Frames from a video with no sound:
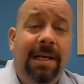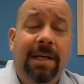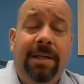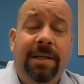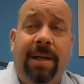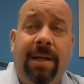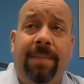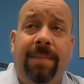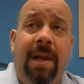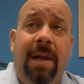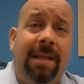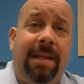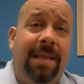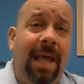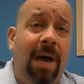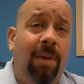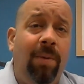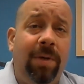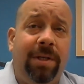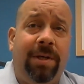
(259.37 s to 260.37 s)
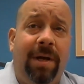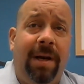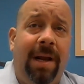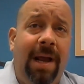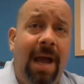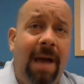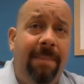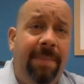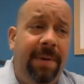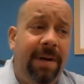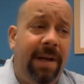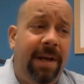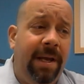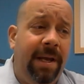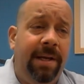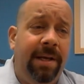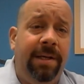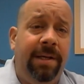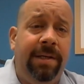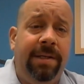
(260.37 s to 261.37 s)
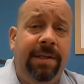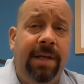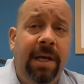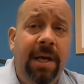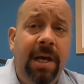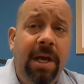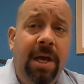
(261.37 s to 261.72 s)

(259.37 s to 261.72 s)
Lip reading: something like that, what's going to happen is